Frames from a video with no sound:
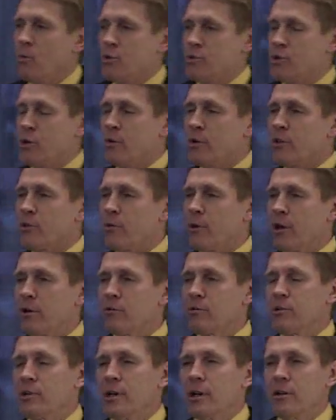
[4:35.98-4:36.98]
Well, so in
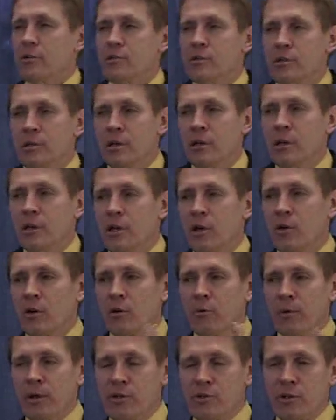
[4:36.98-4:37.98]
300 years,
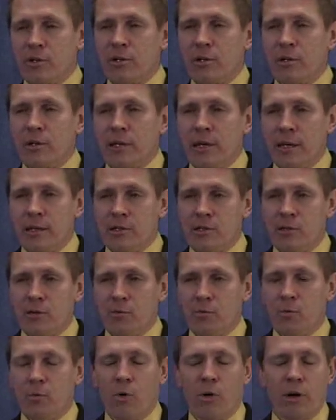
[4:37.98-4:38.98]
your original is
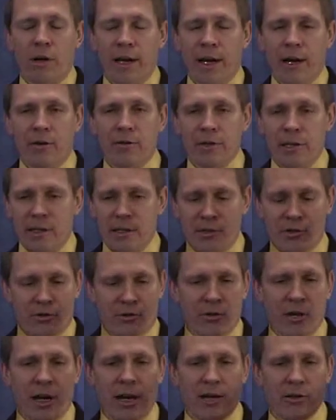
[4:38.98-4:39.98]
worn out, it's
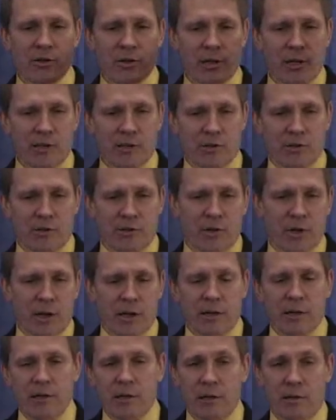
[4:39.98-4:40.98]
trash, it's
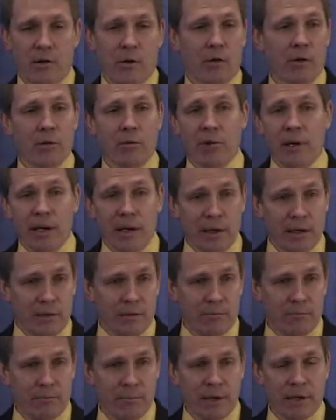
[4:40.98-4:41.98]
junk, you throw it
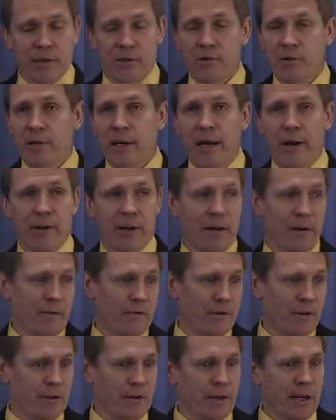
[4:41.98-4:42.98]
away because you now
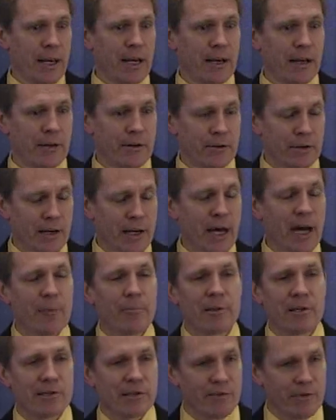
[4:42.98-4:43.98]
have 800
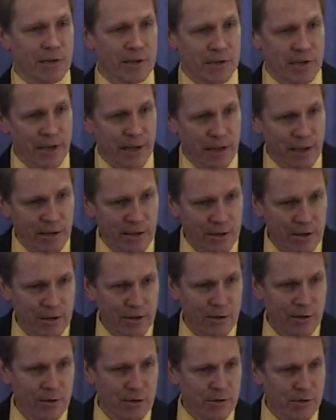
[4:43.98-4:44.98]
copies of this thing,
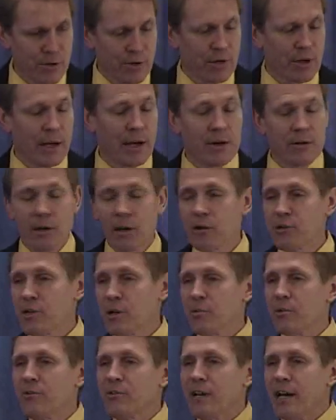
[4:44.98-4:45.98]
or a certain large
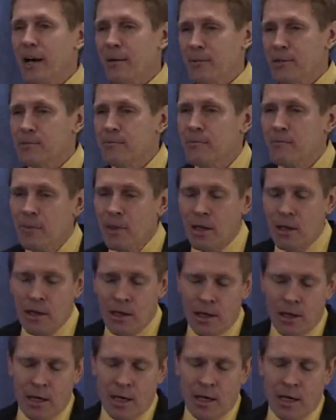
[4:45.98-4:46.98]
number of copies.
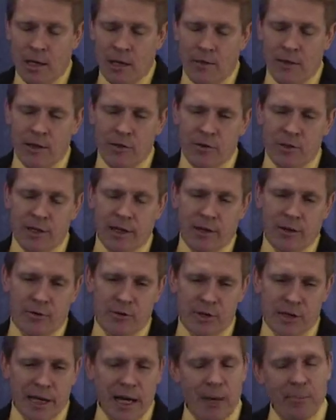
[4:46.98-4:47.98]
Then you take
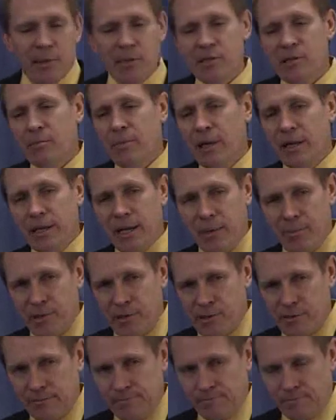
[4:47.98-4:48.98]
those copies and make
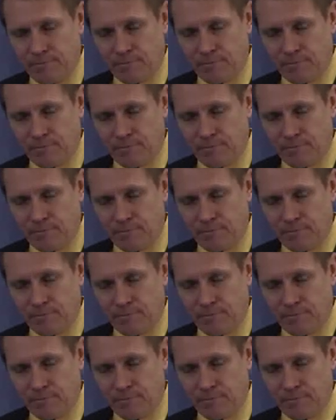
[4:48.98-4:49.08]
copies.